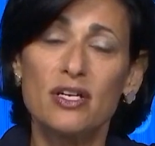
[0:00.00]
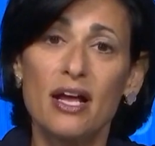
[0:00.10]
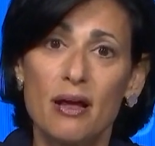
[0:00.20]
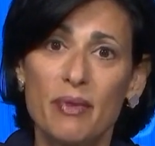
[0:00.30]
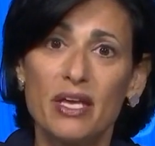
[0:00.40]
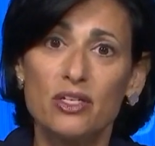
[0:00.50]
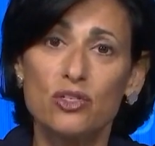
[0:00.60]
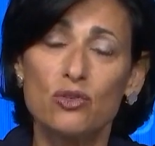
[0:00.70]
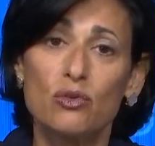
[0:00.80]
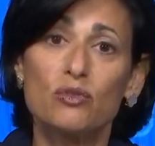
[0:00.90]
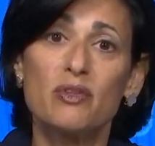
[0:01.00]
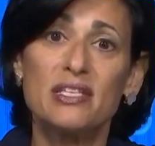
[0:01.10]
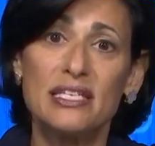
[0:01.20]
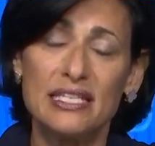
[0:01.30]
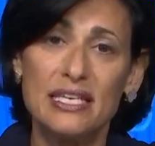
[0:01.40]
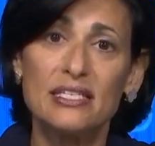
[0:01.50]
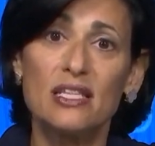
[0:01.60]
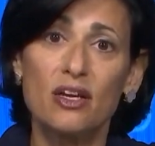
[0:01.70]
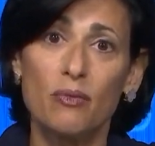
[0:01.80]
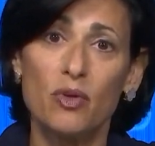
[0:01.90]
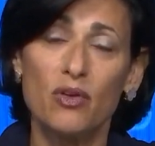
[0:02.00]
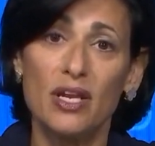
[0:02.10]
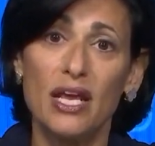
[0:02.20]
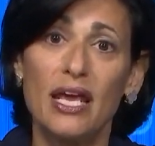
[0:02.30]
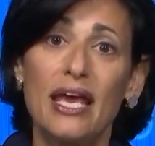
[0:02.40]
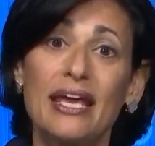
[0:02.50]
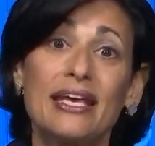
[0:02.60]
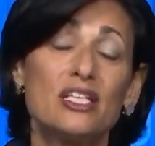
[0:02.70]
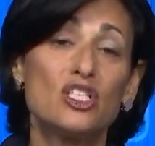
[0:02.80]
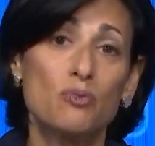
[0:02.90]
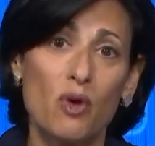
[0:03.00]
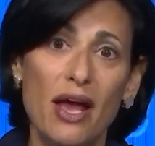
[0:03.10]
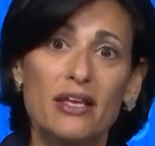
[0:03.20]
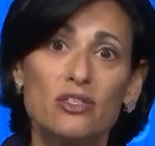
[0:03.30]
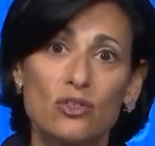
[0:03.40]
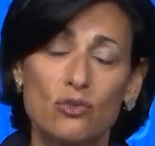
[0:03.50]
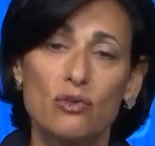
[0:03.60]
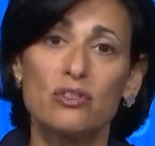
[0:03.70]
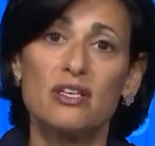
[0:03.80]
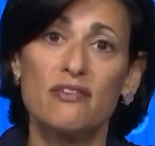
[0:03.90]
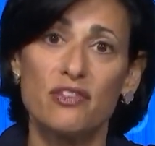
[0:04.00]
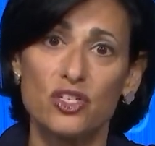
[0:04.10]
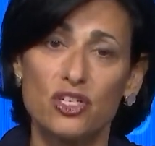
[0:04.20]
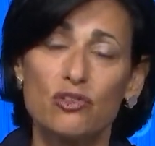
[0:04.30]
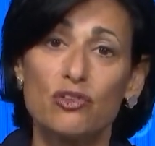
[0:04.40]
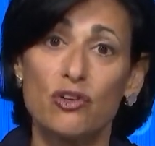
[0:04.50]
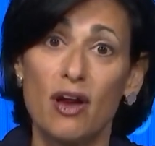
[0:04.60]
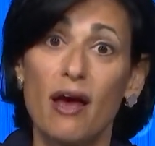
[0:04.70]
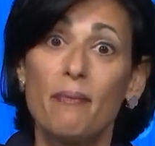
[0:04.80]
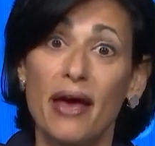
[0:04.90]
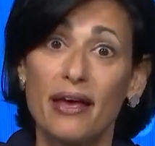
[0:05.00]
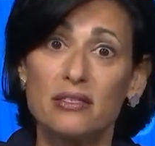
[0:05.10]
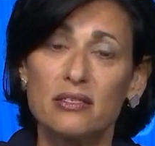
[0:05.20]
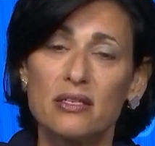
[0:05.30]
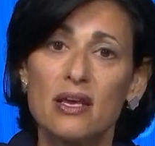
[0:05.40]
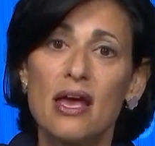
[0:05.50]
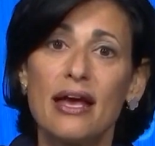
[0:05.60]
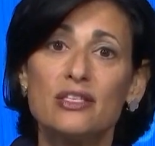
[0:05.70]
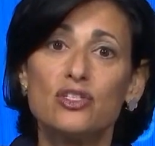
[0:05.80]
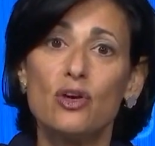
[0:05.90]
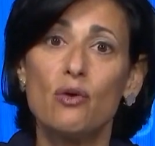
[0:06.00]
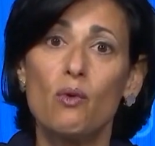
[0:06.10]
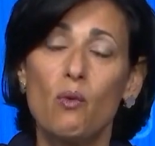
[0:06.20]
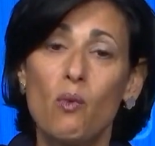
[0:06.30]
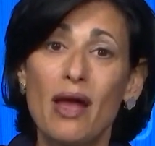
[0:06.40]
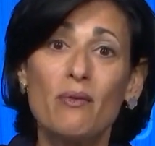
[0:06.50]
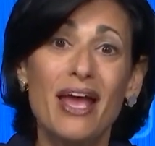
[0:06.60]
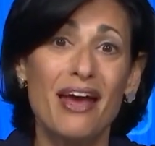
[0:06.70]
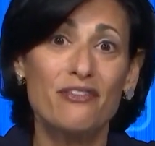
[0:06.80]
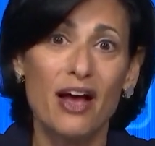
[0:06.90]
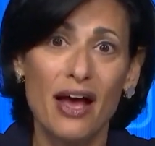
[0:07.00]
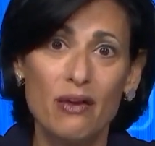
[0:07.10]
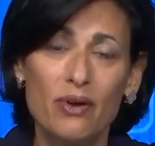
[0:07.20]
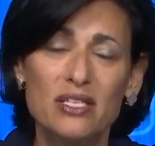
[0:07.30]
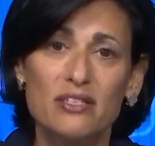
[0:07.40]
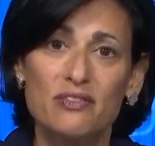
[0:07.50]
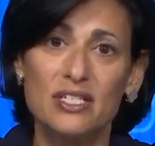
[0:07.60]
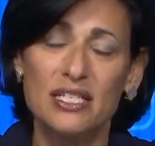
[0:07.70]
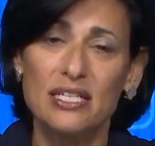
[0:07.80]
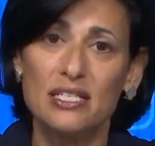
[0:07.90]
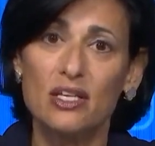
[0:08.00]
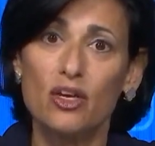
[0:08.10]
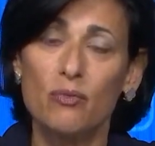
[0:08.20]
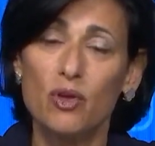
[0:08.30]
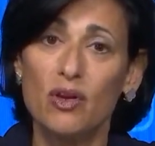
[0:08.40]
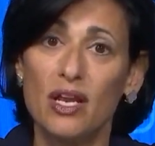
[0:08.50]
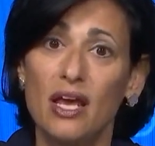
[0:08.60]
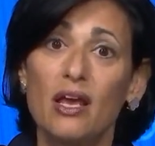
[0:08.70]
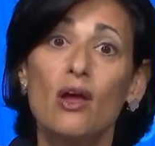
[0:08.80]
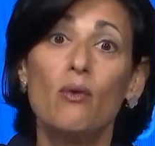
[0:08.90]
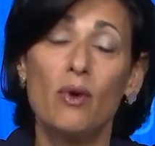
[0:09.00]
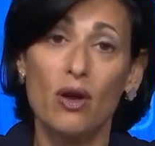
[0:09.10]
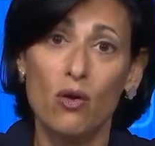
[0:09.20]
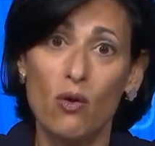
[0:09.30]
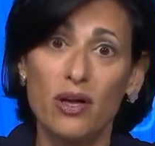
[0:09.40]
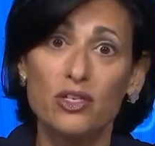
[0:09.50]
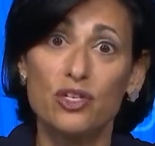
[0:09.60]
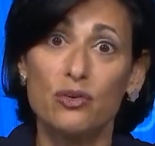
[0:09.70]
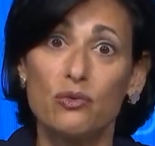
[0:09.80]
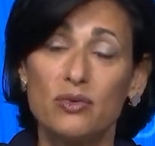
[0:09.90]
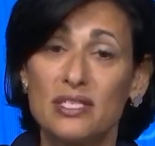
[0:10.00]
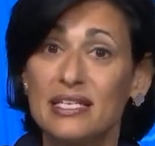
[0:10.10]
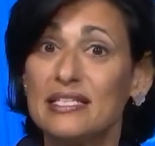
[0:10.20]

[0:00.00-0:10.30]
come into schools with disease in the community, it can spread in schools if the children are not masked. And so when we have high rates of disease in the community, we are going to see